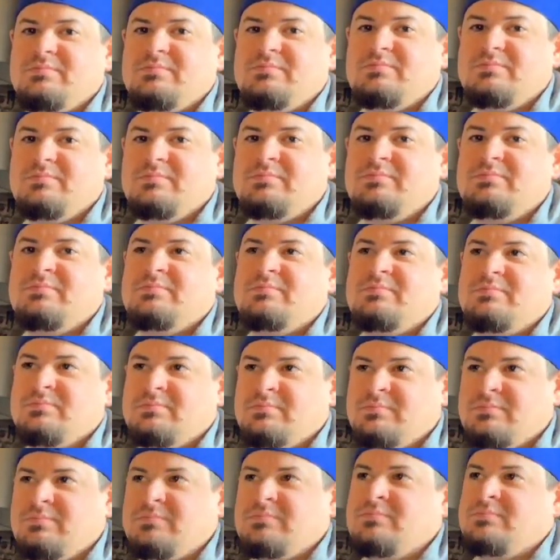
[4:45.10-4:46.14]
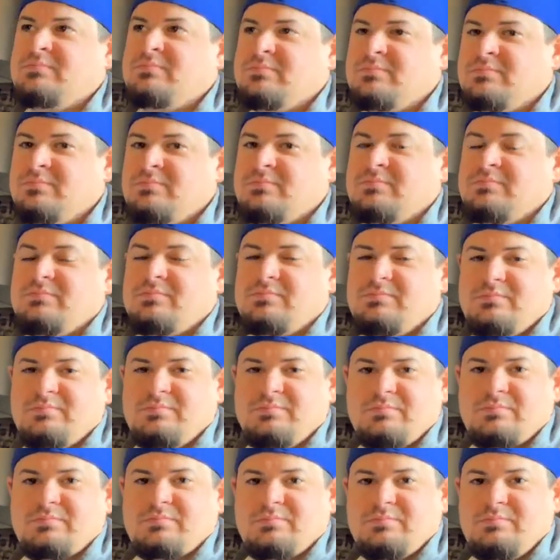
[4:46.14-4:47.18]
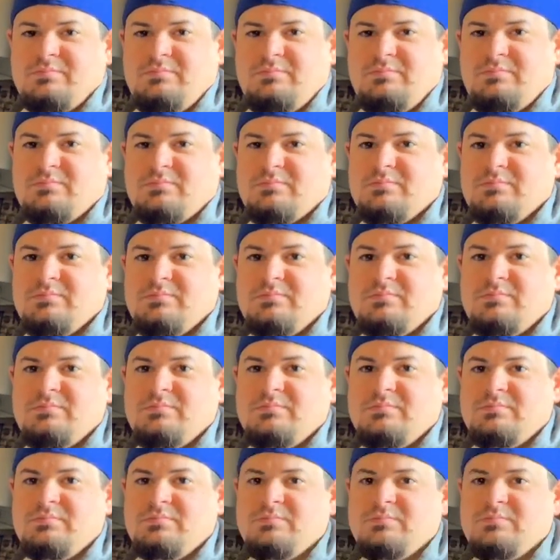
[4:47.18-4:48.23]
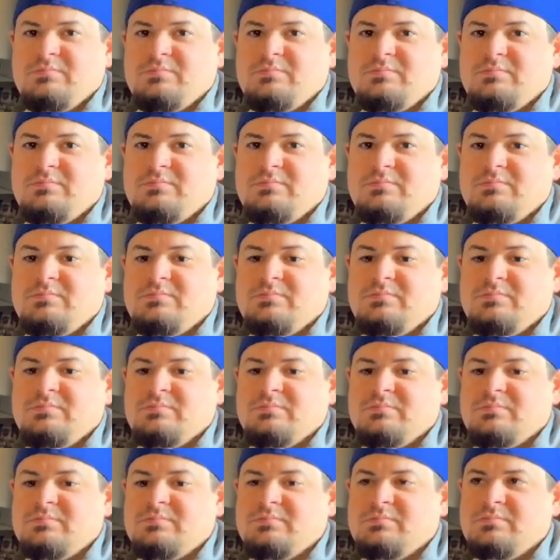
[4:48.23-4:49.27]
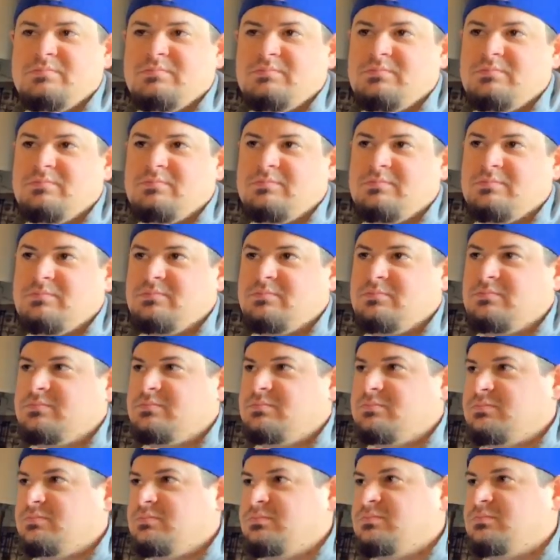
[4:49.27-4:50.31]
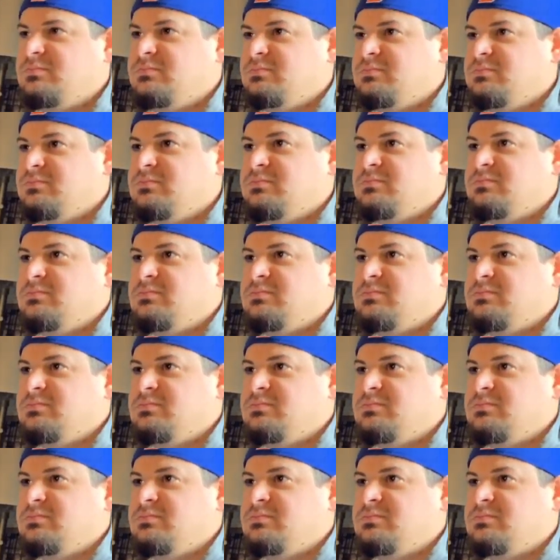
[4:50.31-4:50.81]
The person shown says nothing.